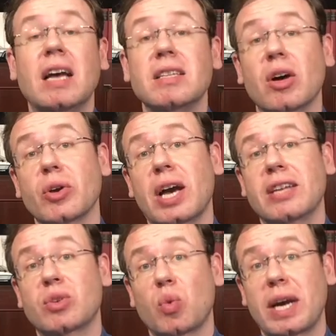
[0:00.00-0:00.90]
No, you
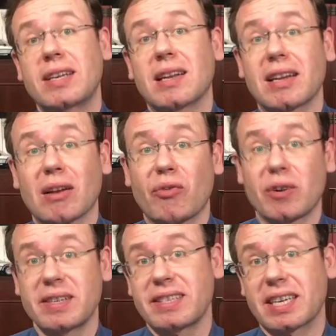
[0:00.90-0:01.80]
had to wait a little for
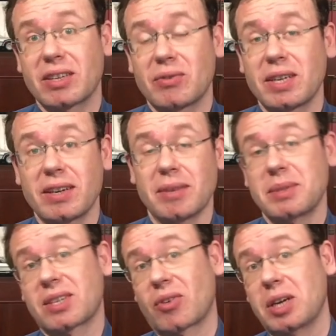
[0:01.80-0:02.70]
the second reader. I'm
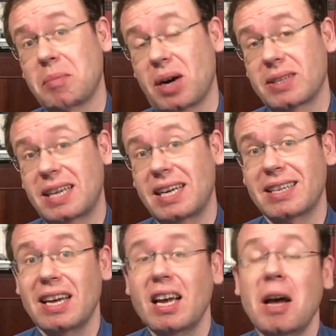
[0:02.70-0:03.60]
sorry about
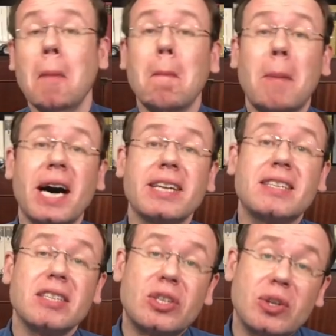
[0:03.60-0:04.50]
that.
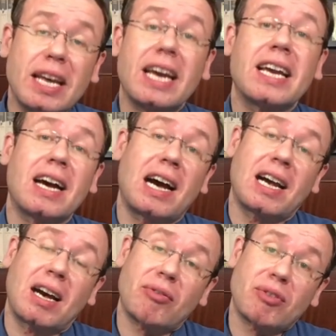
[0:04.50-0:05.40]
But today I
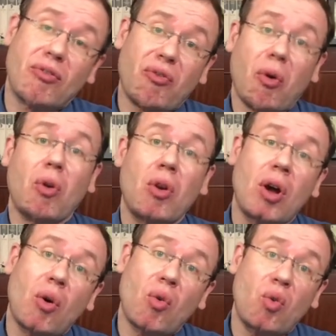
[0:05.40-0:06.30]
have the full
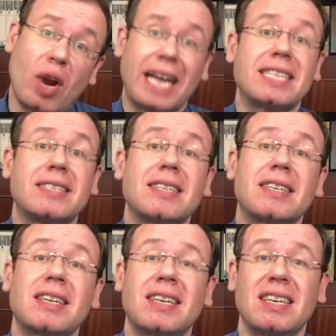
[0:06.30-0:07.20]
rant.
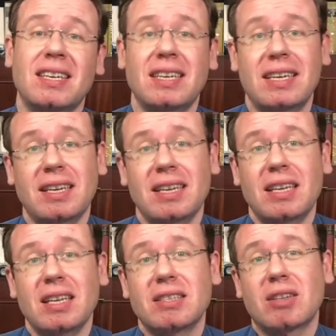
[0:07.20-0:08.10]

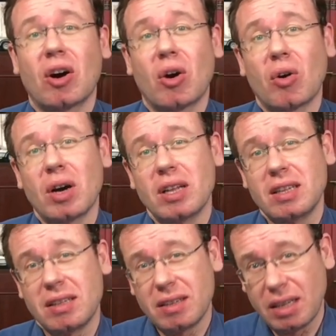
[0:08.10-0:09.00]
So
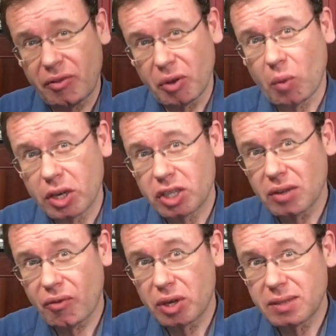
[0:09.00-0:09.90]
if you watched
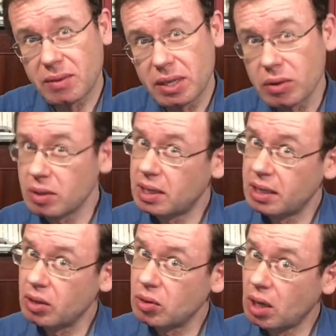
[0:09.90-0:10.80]
the first video,
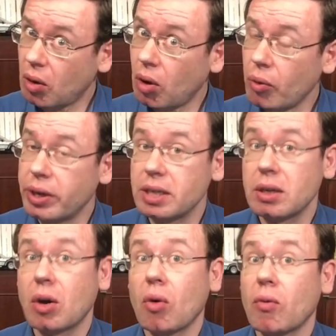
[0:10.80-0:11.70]
then you now already
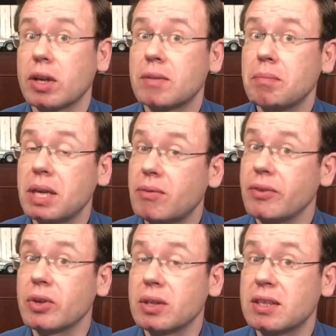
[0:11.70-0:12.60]
know what peer
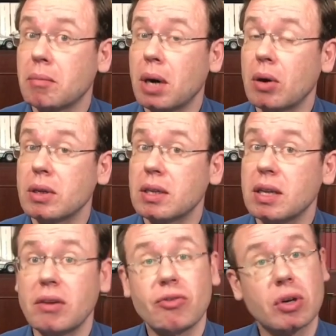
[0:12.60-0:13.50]
review is about.
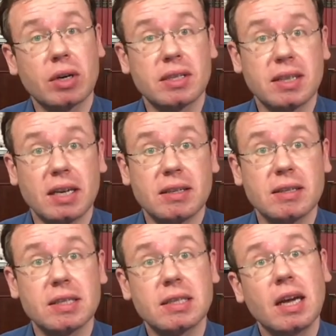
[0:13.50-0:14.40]
If you're a
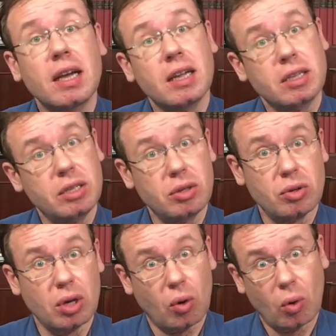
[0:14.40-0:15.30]
scientist, you
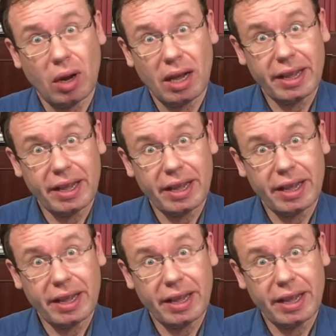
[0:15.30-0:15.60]
know